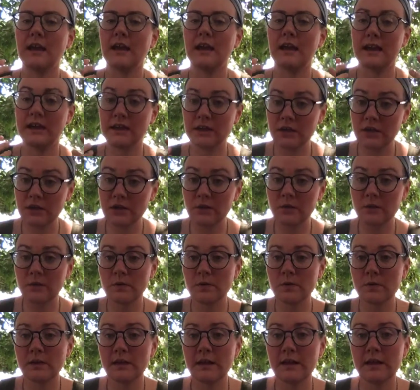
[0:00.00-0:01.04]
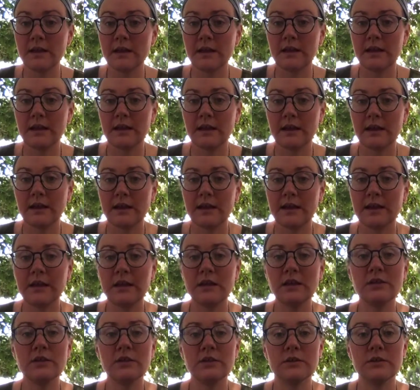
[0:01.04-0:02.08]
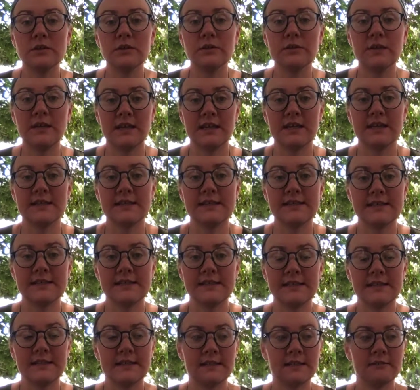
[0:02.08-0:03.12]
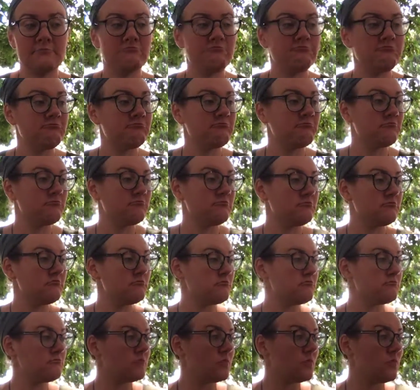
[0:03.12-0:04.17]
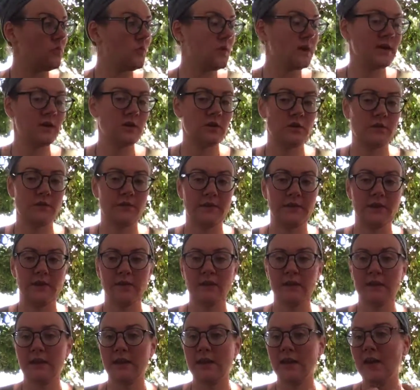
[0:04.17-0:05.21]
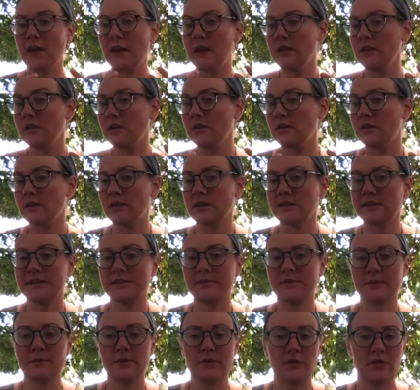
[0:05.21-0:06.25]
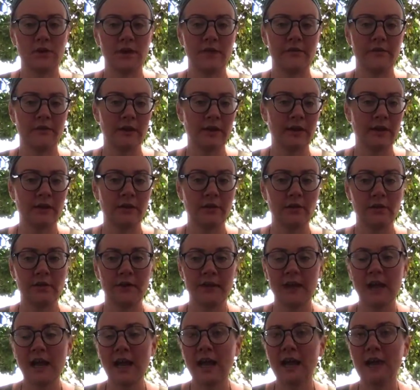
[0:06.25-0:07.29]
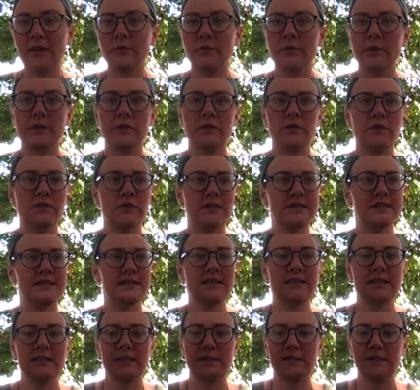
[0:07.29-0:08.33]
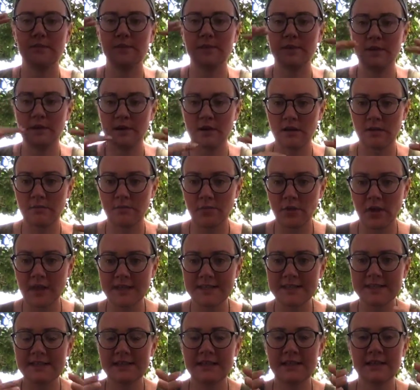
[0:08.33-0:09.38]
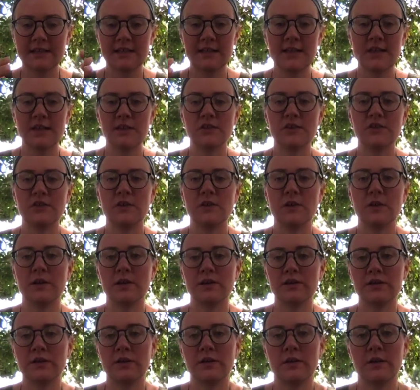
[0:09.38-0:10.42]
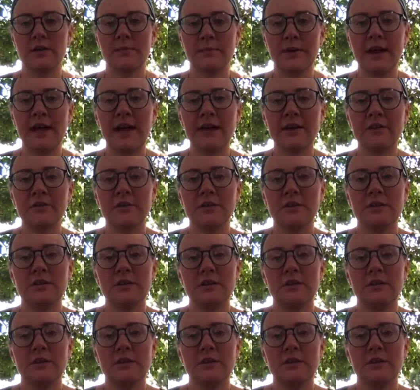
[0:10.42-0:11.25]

And you can do this when you're feeling anxious, when you have a lot going on, when you just need to be present so you can show compassion to